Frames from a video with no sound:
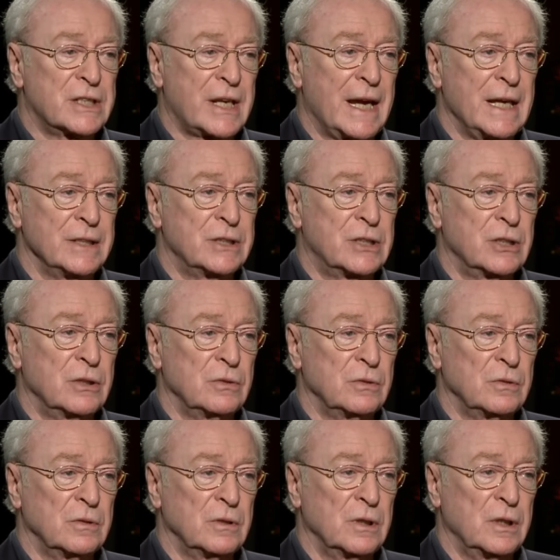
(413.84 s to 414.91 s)
to return to
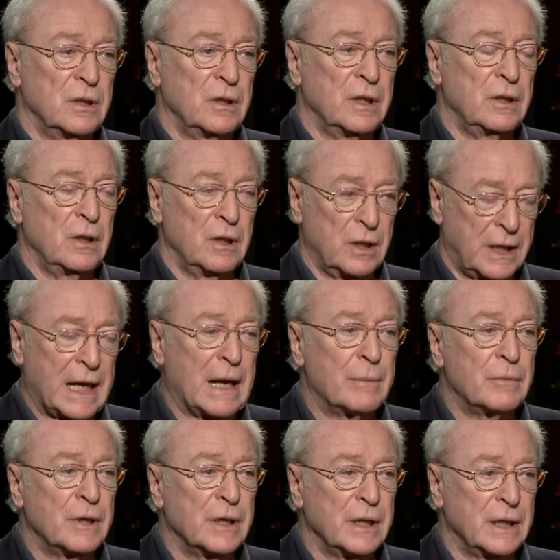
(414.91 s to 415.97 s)
the council house where I'd
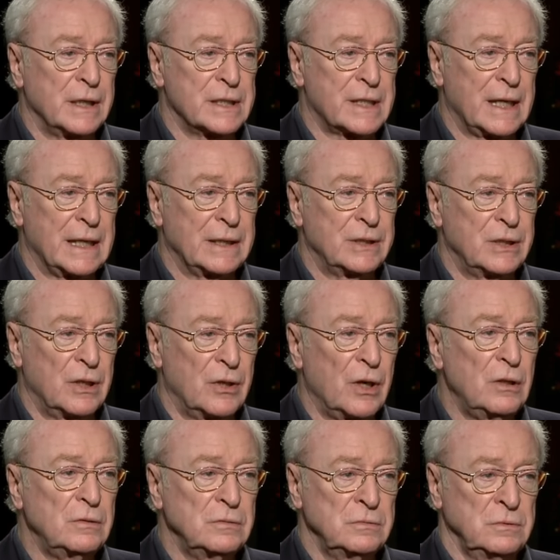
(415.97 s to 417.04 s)
lived with my mom and
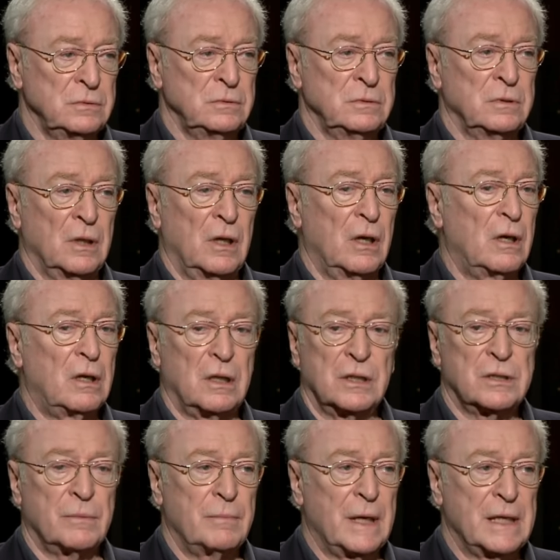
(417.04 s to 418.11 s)
dad and rely
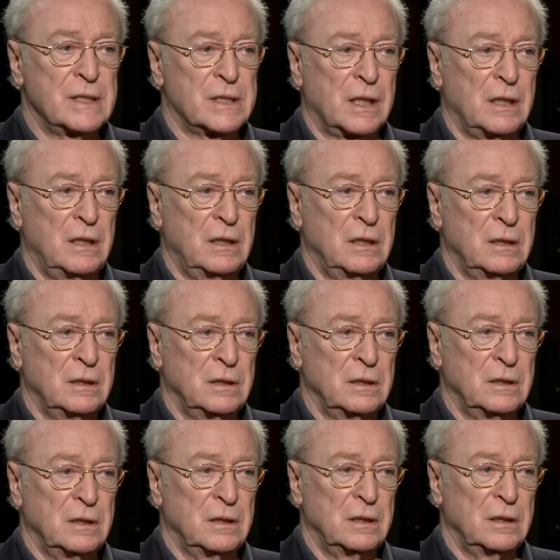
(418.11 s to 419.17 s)
on their generosity
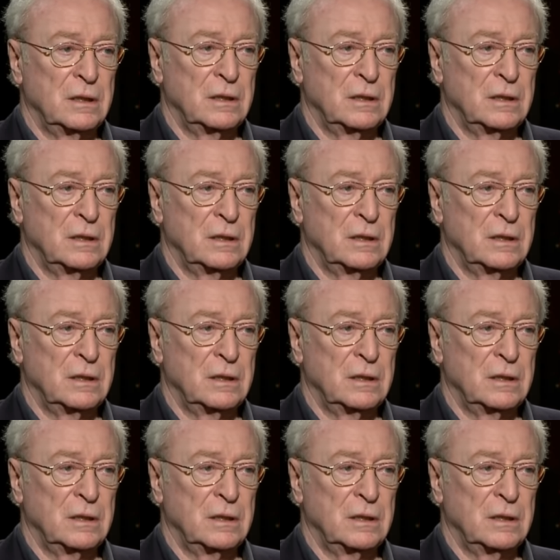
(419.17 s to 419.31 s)
again."